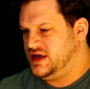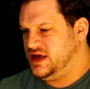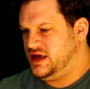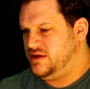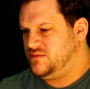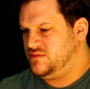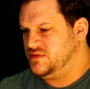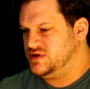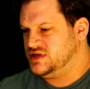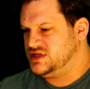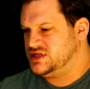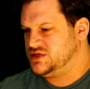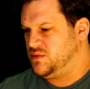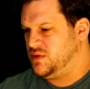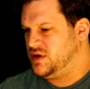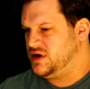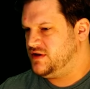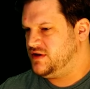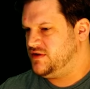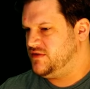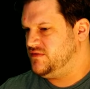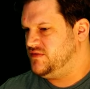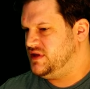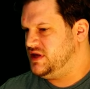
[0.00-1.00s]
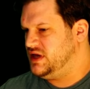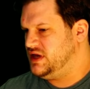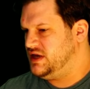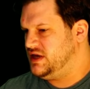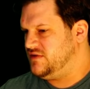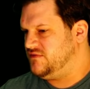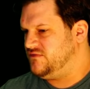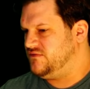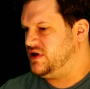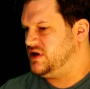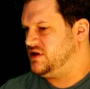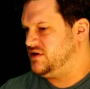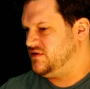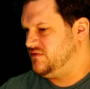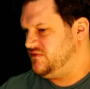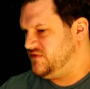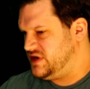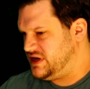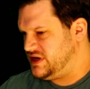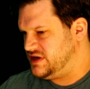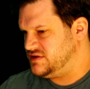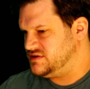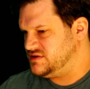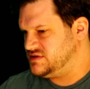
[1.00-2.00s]
It was one of the funner
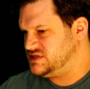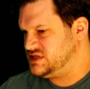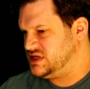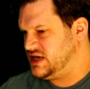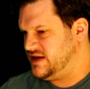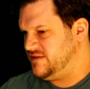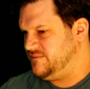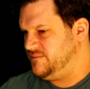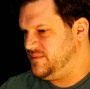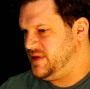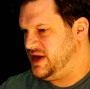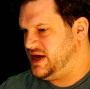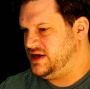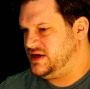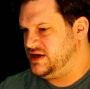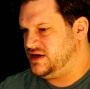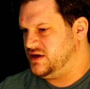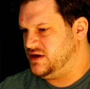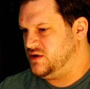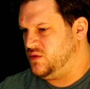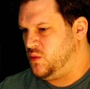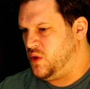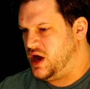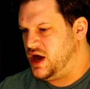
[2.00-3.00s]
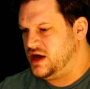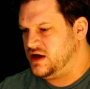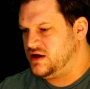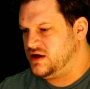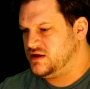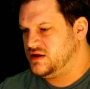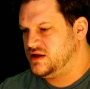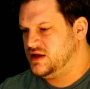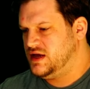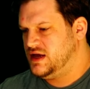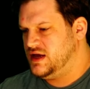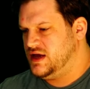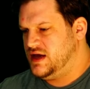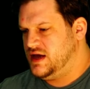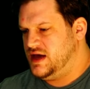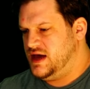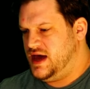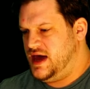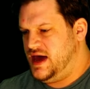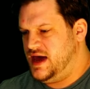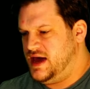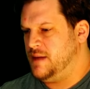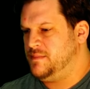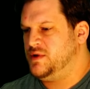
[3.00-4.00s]
videos that I've made in a while.
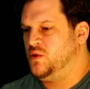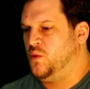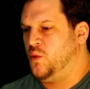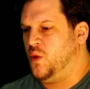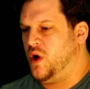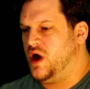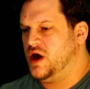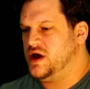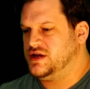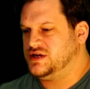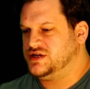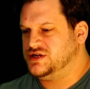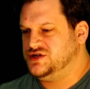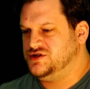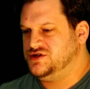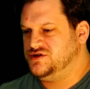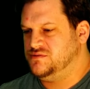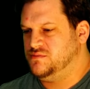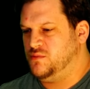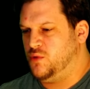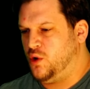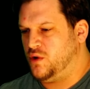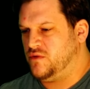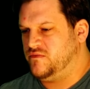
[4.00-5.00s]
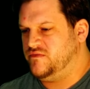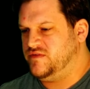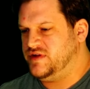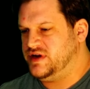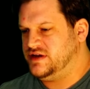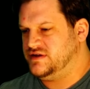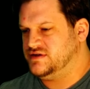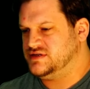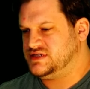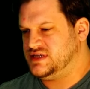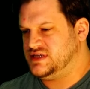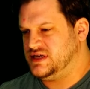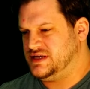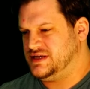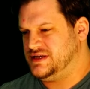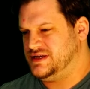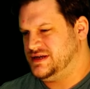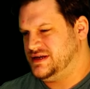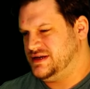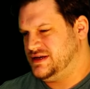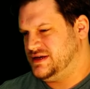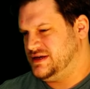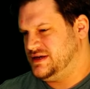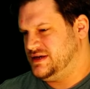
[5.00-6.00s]
And I've been wanting to do more videos that
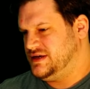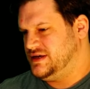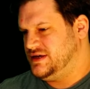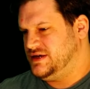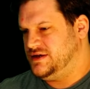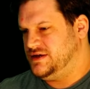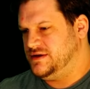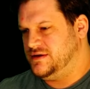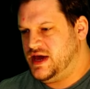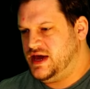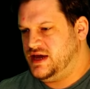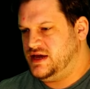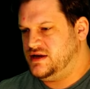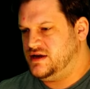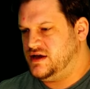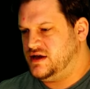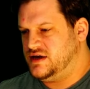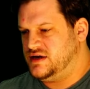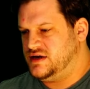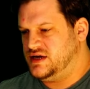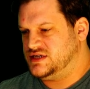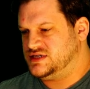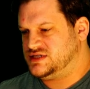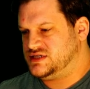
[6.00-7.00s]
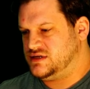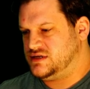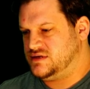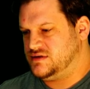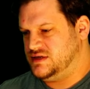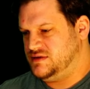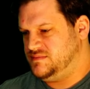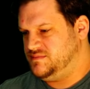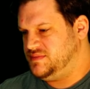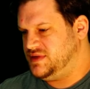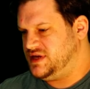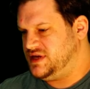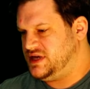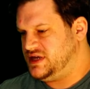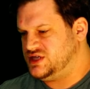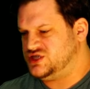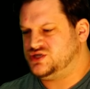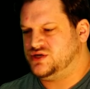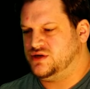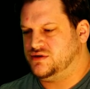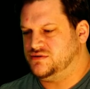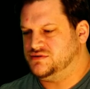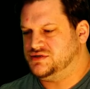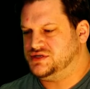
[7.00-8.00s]
may not necessarily be
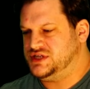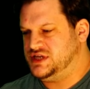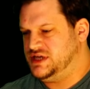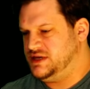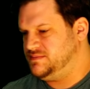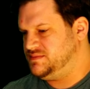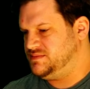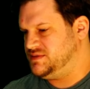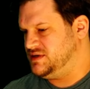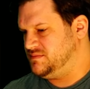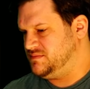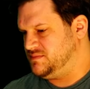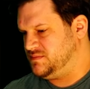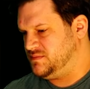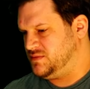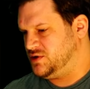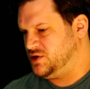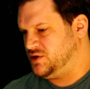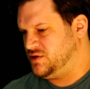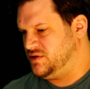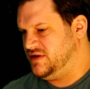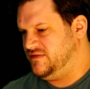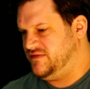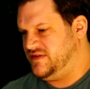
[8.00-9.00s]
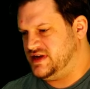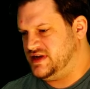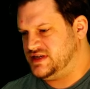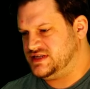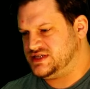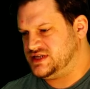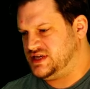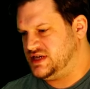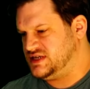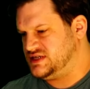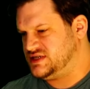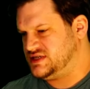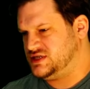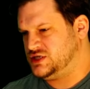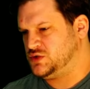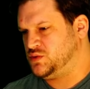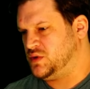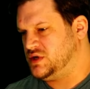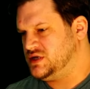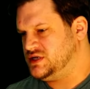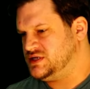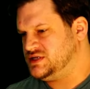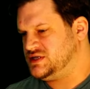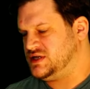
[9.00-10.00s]
so steeped in current events. Yes,
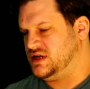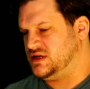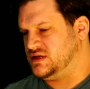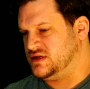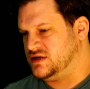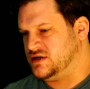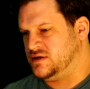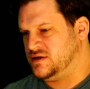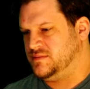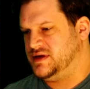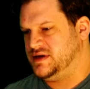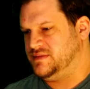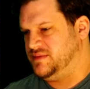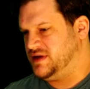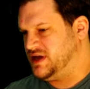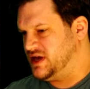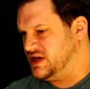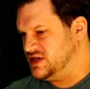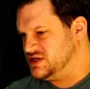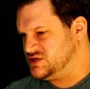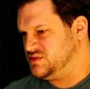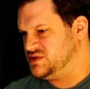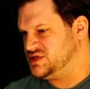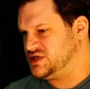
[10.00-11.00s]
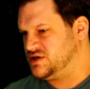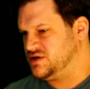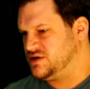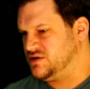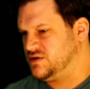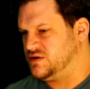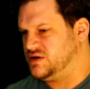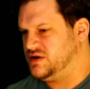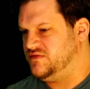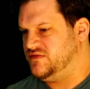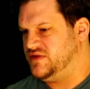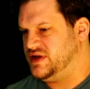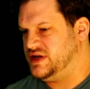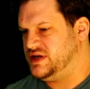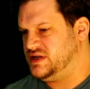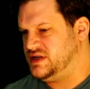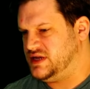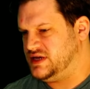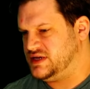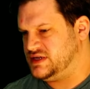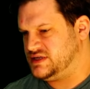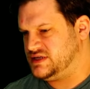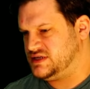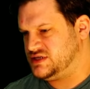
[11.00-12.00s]
this was a little bit because it was a current
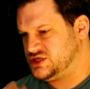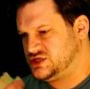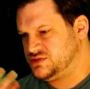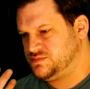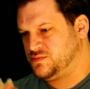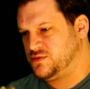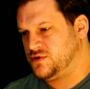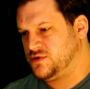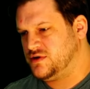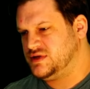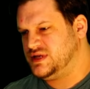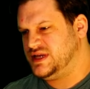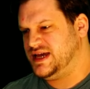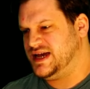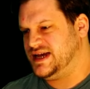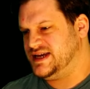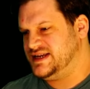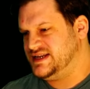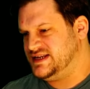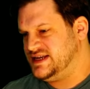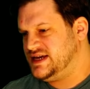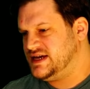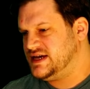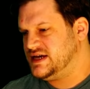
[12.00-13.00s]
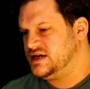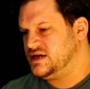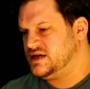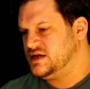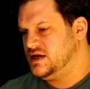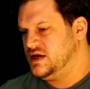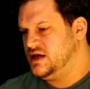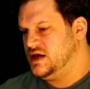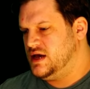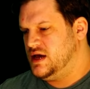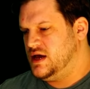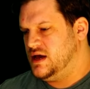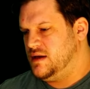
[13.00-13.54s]
event that spurred the idea.